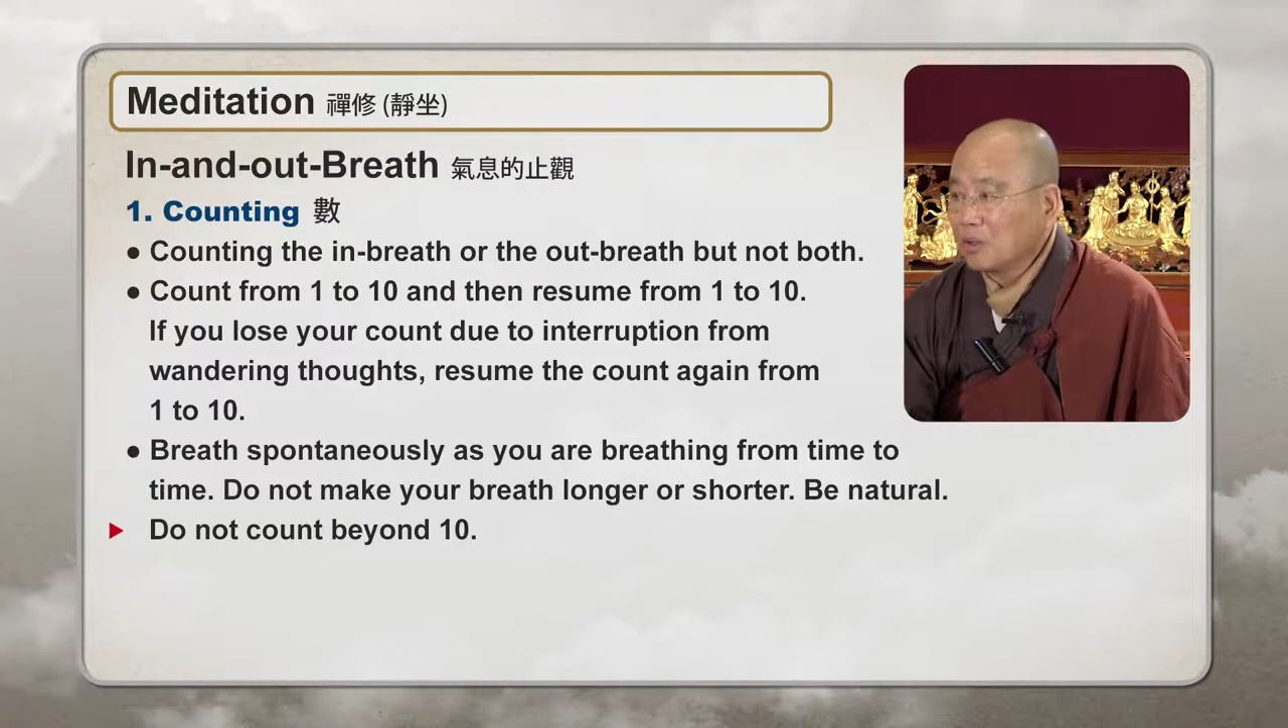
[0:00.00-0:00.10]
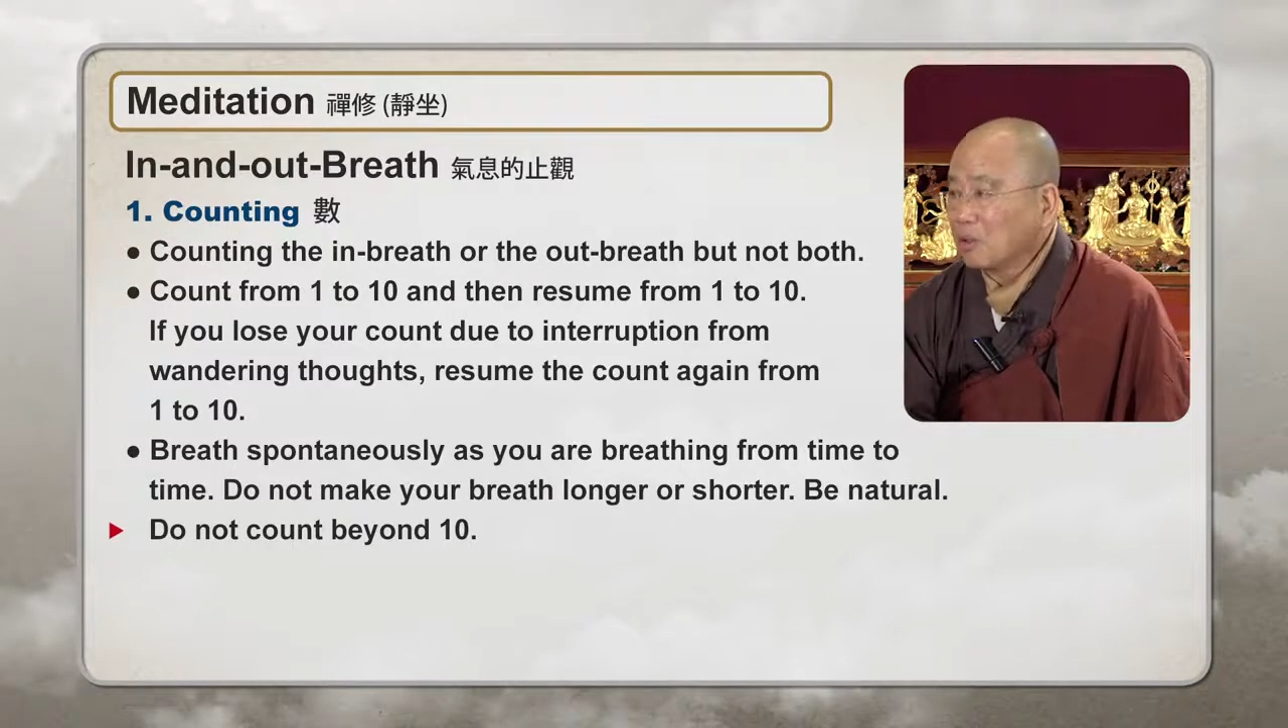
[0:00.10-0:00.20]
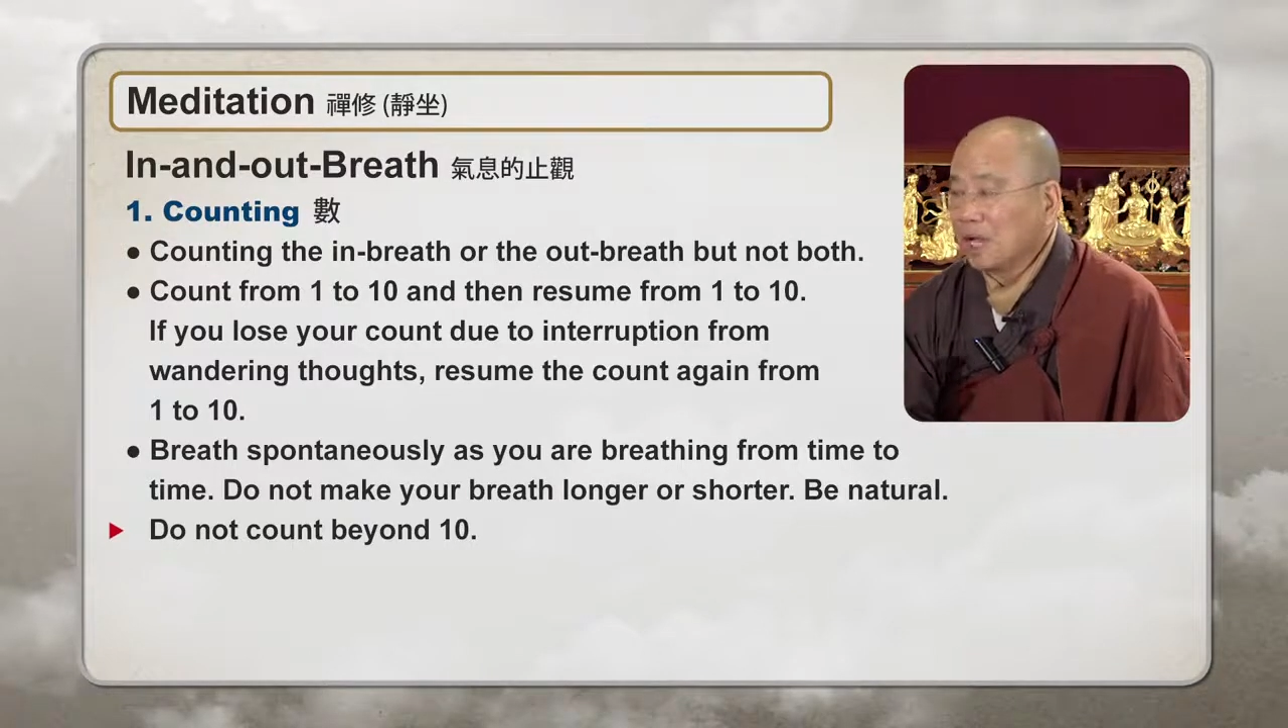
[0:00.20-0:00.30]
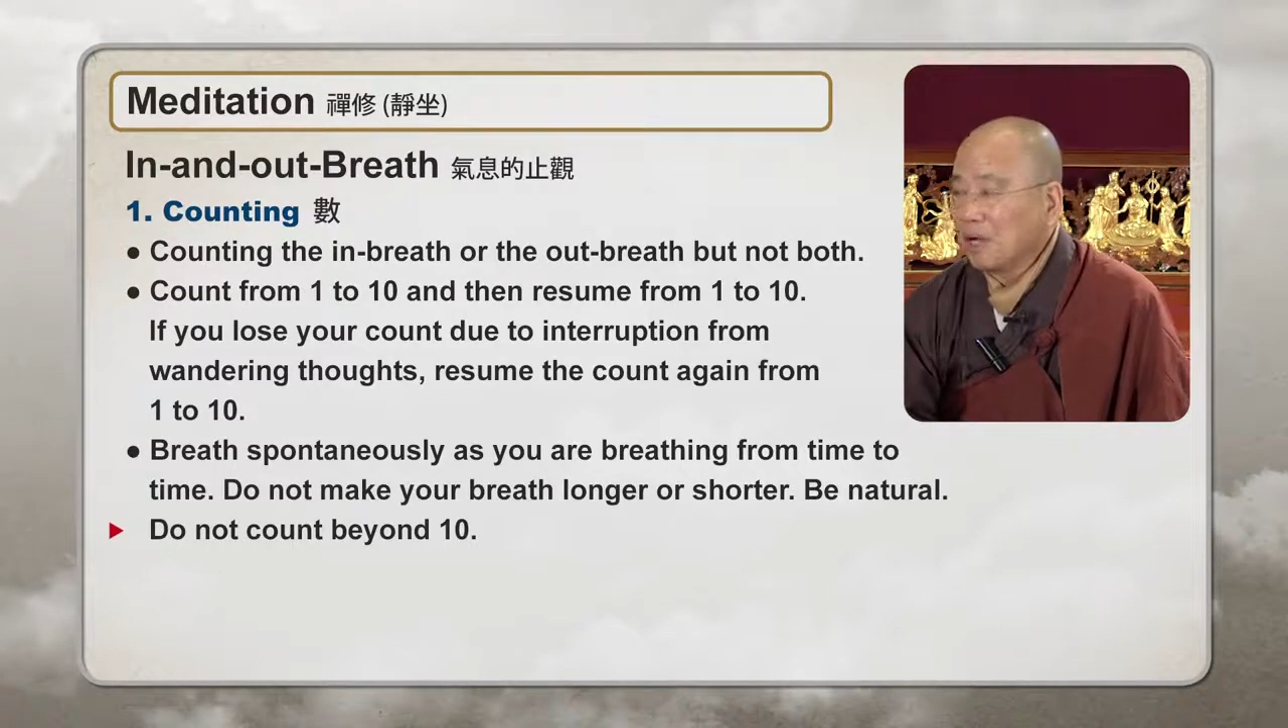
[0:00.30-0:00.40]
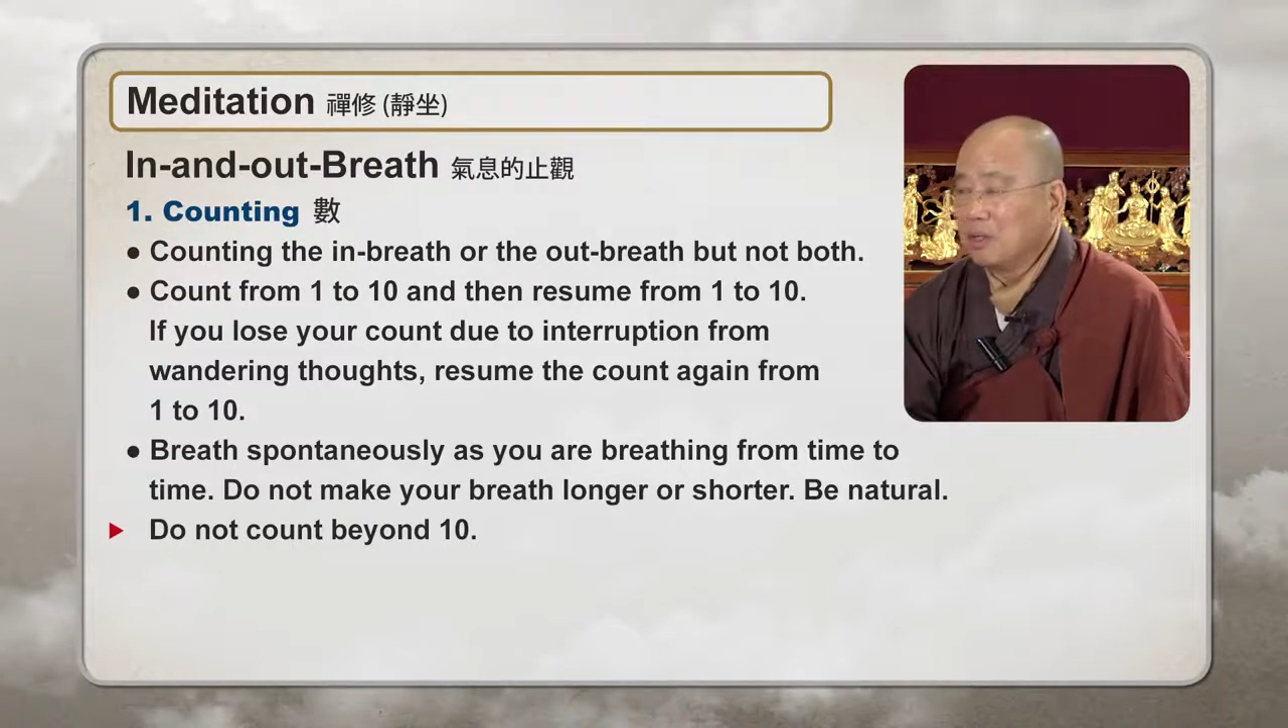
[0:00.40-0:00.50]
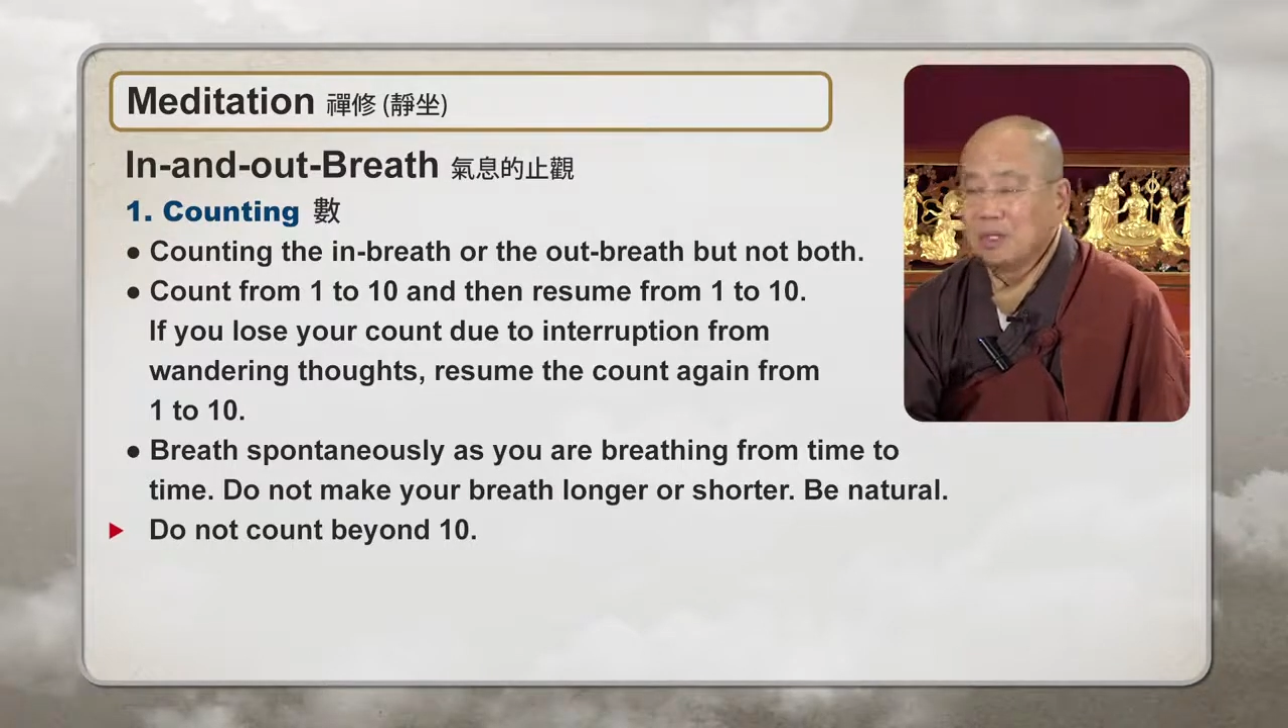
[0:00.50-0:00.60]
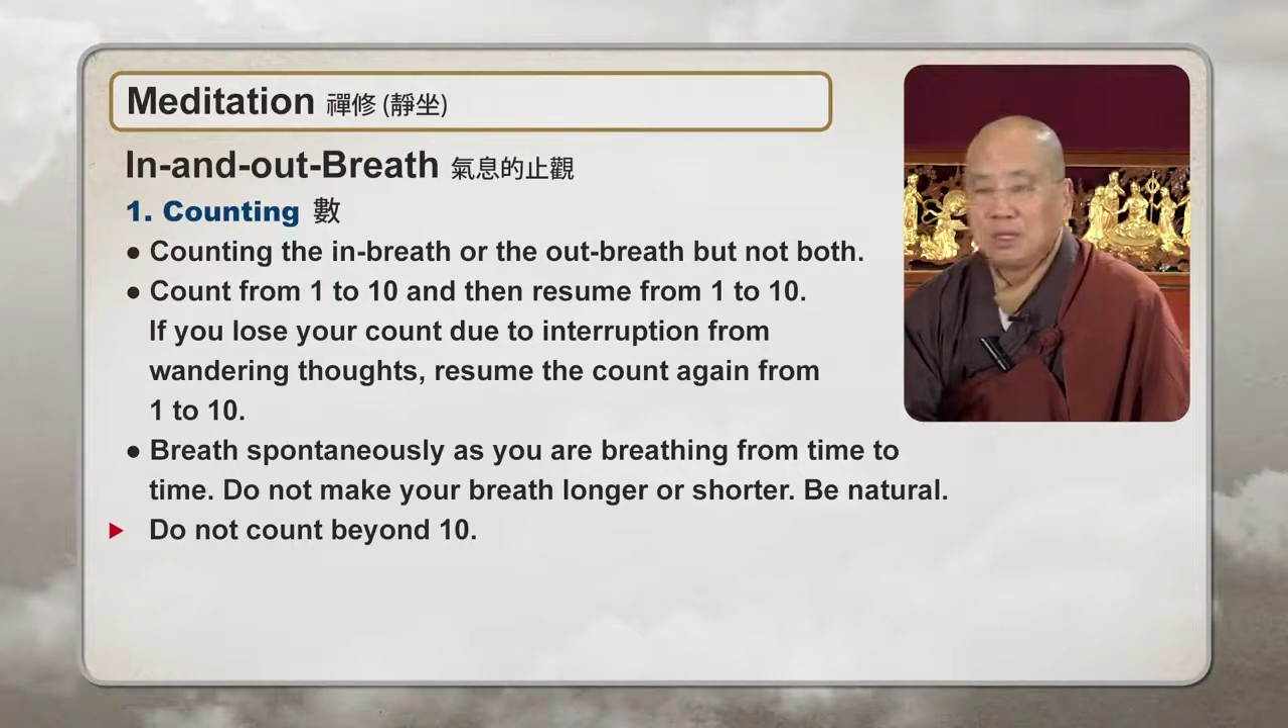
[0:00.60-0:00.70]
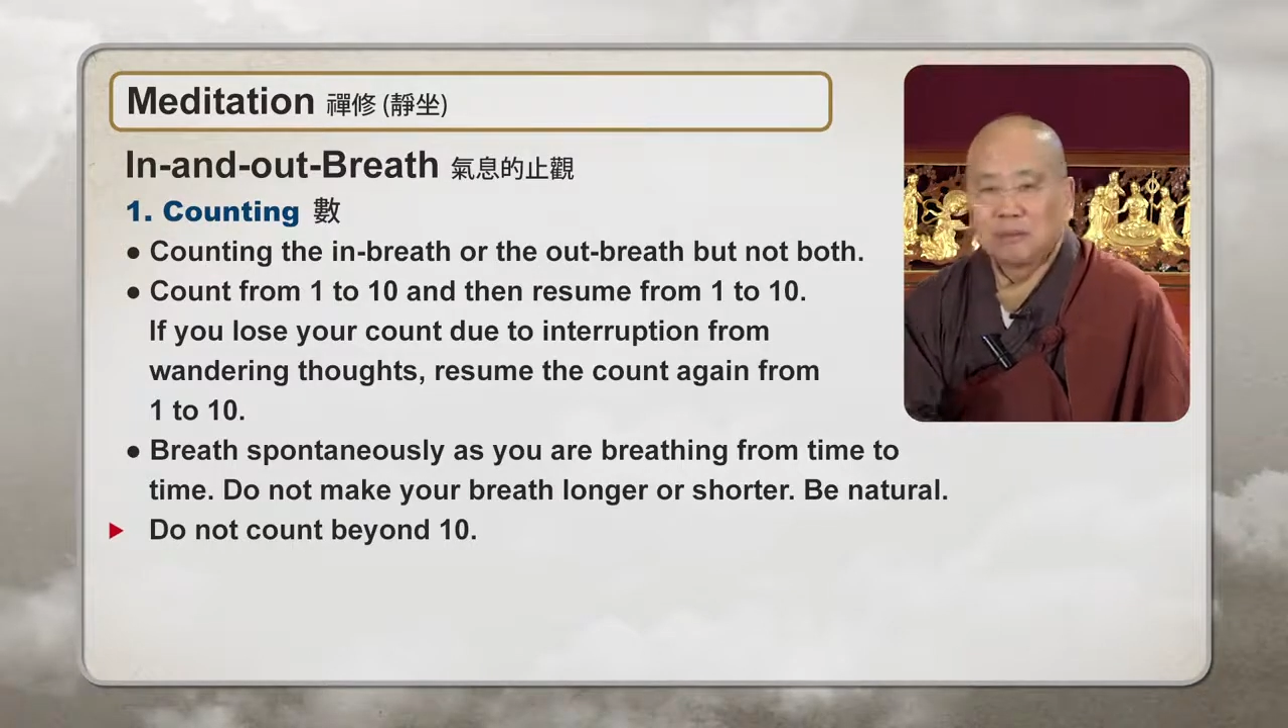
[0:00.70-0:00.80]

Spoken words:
Don't count